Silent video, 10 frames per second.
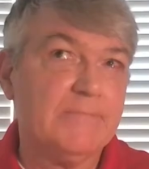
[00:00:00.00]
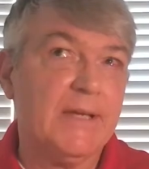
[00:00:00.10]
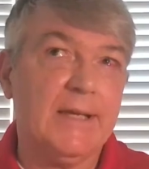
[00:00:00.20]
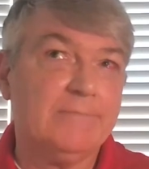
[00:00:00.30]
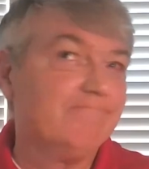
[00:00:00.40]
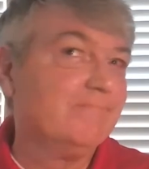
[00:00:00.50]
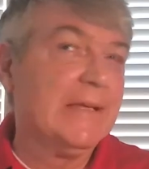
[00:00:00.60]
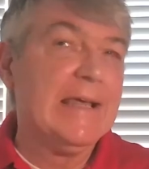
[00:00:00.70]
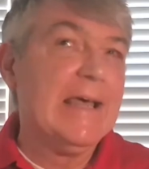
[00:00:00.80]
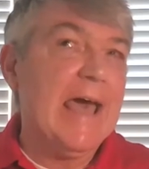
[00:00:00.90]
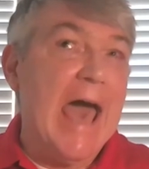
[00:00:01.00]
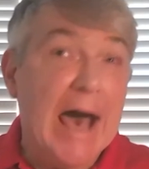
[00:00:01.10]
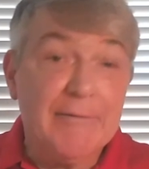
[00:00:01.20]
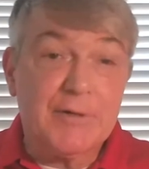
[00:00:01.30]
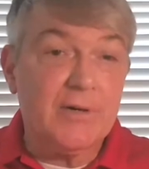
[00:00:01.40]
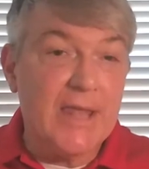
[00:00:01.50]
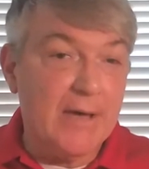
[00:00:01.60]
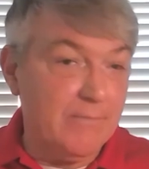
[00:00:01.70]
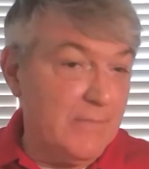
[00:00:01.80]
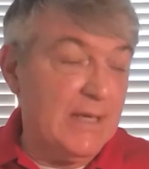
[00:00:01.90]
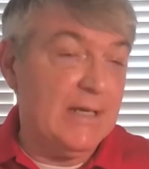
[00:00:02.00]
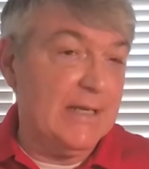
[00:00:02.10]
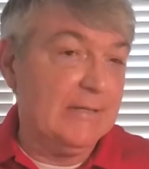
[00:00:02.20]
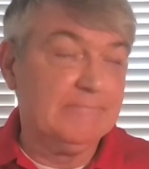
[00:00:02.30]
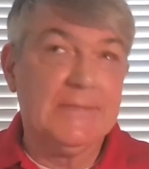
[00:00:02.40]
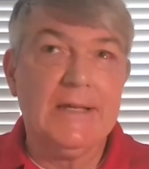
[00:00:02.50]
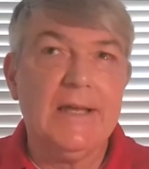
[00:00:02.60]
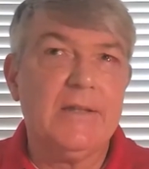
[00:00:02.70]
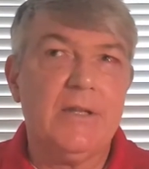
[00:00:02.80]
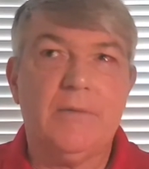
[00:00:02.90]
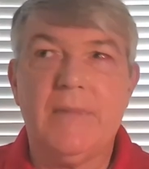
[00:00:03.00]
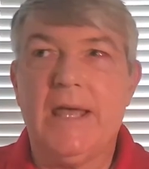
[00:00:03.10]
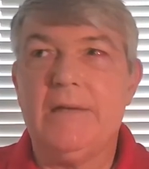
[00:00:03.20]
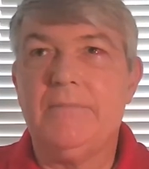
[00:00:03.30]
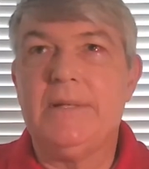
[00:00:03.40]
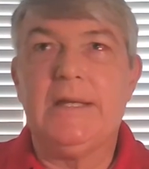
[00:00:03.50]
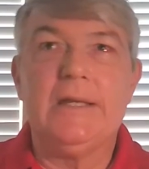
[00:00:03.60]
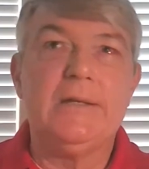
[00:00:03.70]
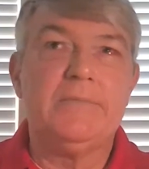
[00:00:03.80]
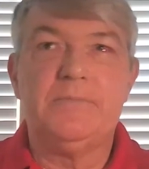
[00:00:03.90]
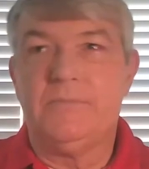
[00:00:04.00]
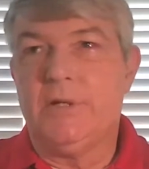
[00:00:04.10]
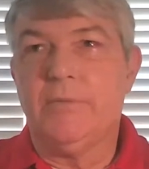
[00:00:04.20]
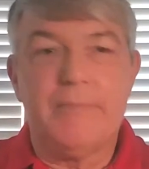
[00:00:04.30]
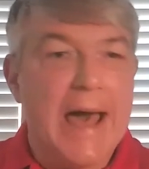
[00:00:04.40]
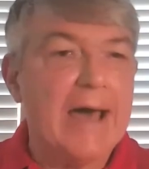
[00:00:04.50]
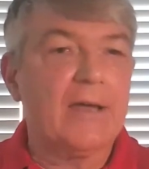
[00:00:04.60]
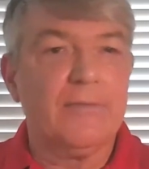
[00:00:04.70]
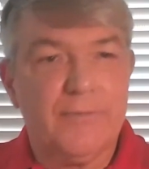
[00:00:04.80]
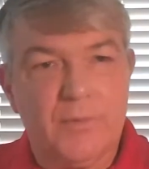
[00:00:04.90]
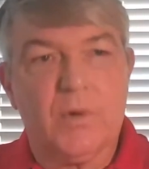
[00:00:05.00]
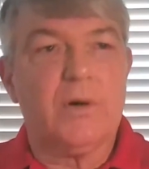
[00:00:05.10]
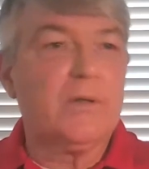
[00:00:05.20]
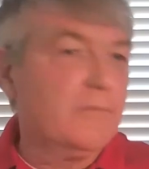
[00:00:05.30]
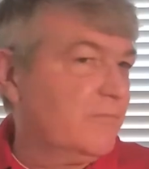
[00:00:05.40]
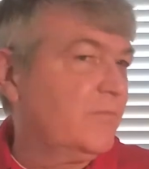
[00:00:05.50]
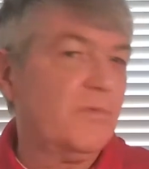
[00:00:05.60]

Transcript: And after that meeting, there may be, back and forth